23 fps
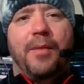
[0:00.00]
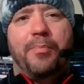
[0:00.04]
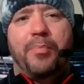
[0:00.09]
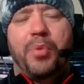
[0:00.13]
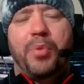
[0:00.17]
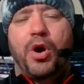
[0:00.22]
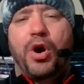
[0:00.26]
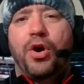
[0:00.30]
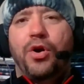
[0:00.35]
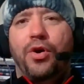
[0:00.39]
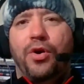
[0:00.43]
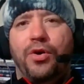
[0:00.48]

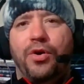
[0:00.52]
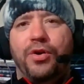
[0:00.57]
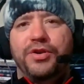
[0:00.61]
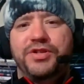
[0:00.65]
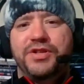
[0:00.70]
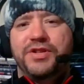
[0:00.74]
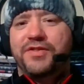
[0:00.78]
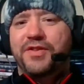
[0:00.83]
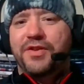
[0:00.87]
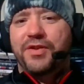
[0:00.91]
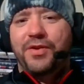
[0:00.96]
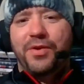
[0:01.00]
Pearl,
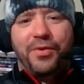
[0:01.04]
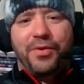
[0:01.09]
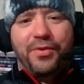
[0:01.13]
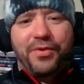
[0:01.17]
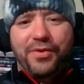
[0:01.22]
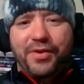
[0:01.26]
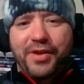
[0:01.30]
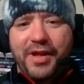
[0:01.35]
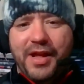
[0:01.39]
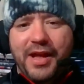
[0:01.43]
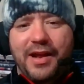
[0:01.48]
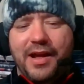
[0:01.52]
she's an
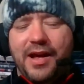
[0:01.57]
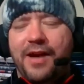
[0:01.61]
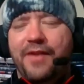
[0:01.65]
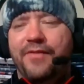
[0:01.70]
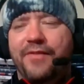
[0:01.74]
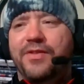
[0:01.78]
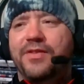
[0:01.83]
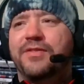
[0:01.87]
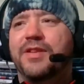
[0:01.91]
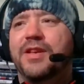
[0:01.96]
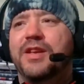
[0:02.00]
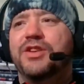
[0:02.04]
older lady,
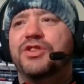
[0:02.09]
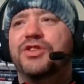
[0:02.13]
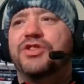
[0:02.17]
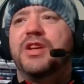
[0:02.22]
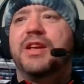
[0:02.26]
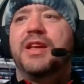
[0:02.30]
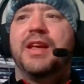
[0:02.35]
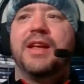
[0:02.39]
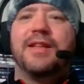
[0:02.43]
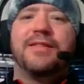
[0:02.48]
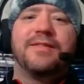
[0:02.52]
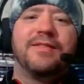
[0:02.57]
obviously,
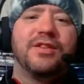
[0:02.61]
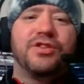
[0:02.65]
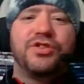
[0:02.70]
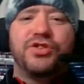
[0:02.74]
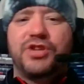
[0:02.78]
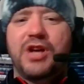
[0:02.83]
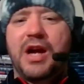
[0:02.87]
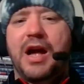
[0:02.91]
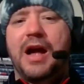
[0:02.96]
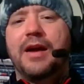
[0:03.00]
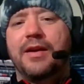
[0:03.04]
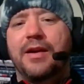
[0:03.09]
she gets the
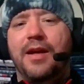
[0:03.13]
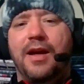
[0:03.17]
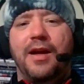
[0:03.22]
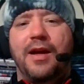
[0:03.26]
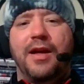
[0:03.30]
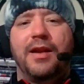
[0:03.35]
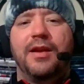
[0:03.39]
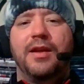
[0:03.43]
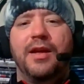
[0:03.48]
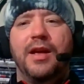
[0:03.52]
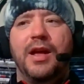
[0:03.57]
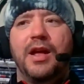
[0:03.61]

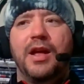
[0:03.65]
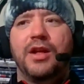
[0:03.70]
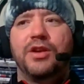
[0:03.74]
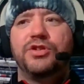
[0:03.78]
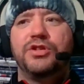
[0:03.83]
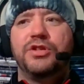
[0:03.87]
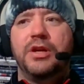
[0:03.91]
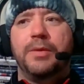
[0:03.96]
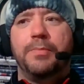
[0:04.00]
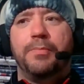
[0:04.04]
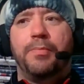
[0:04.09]
shotgun and she